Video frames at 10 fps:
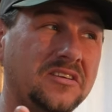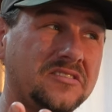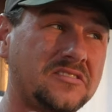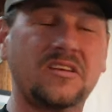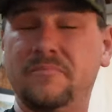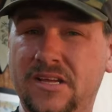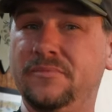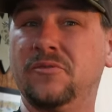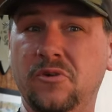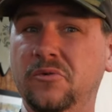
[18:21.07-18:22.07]
Something might have
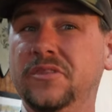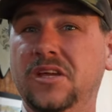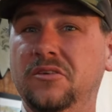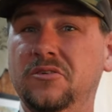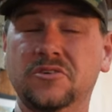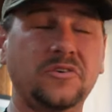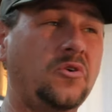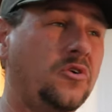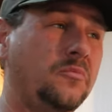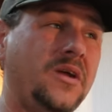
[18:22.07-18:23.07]
been wrong with that Nutria,
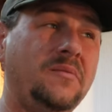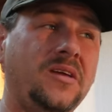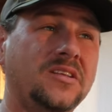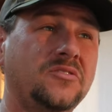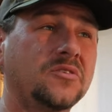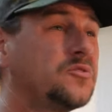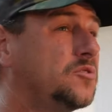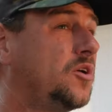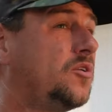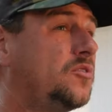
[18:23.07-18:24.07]
or maybe I took too
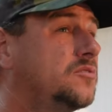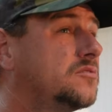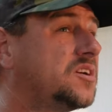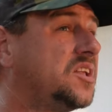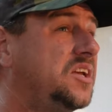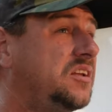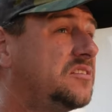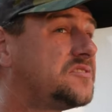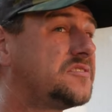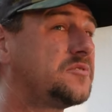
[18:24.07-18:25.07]
long to clean
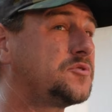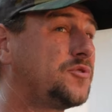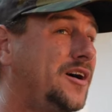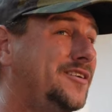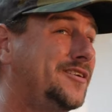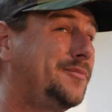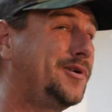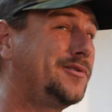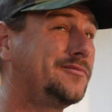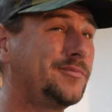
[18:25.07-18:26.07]
it since I was riding in a
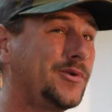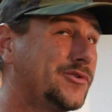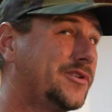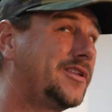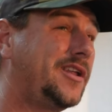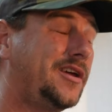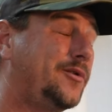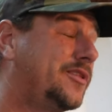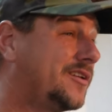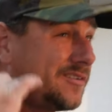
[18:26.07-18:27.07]
boat most of the day
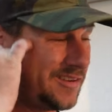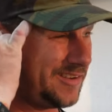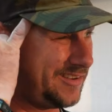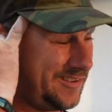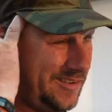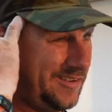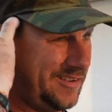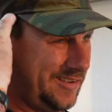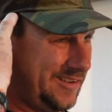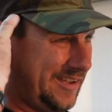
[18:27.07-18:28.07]
with it.
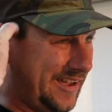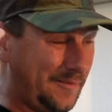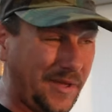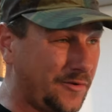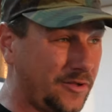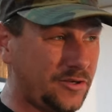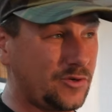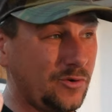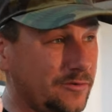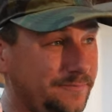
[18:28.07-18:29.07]
I'm not really
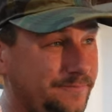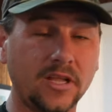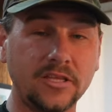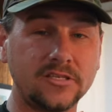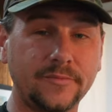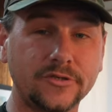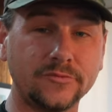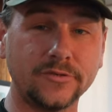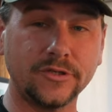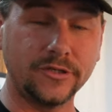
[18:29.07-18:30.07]
sure. At least the
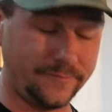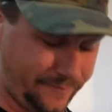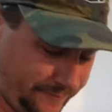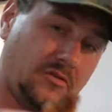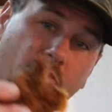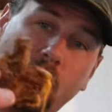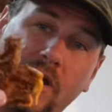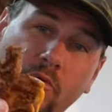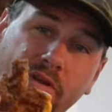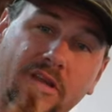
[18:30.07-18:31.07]
mushrooms are good. A little
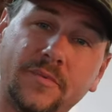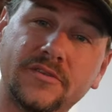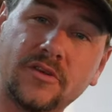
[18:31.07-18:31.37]
wowie dipping